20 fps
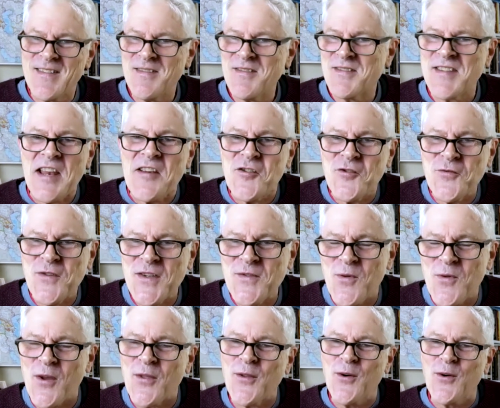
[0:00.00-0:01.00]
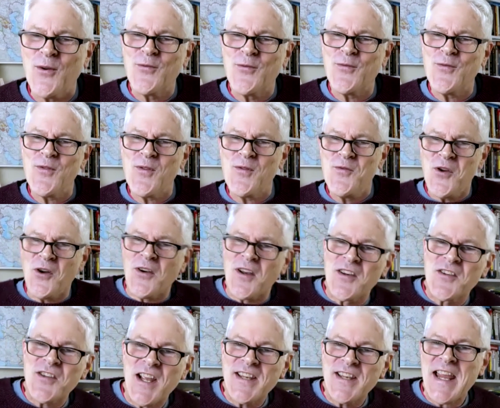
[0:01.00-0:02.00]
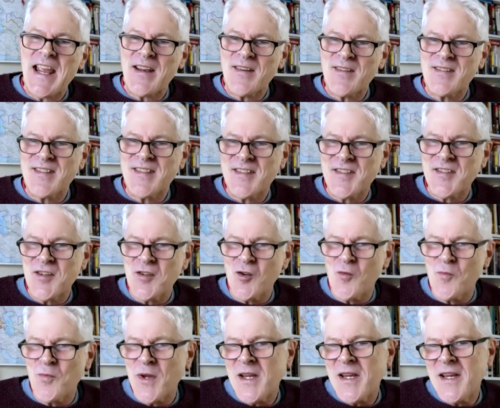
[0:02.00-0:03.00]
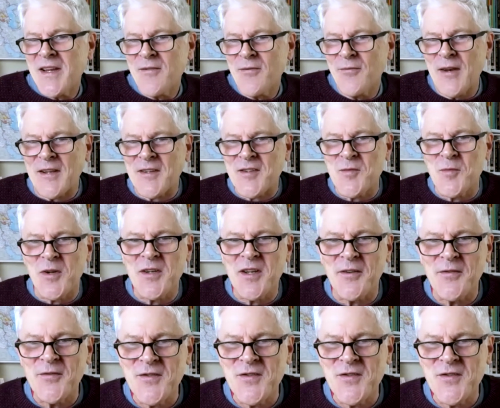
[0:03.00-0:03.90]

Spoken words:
centuries worth of knowledge and yet still be flexible enough